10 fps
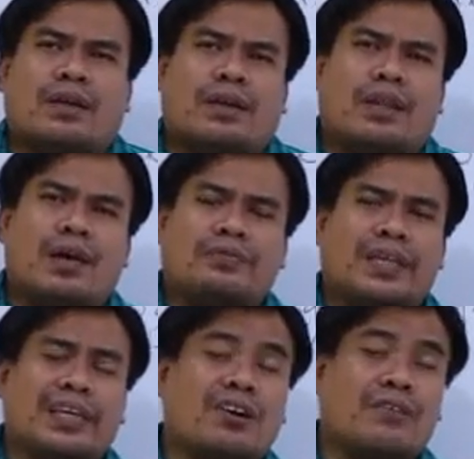Now
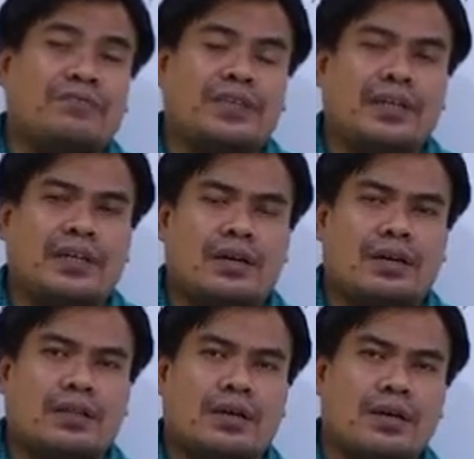think of the
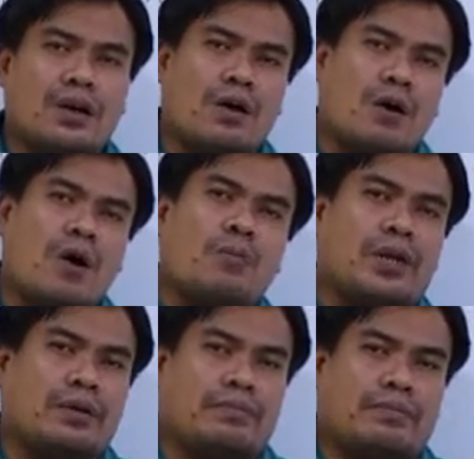another
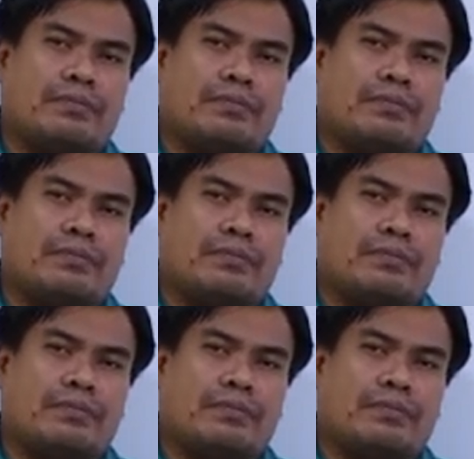homonym.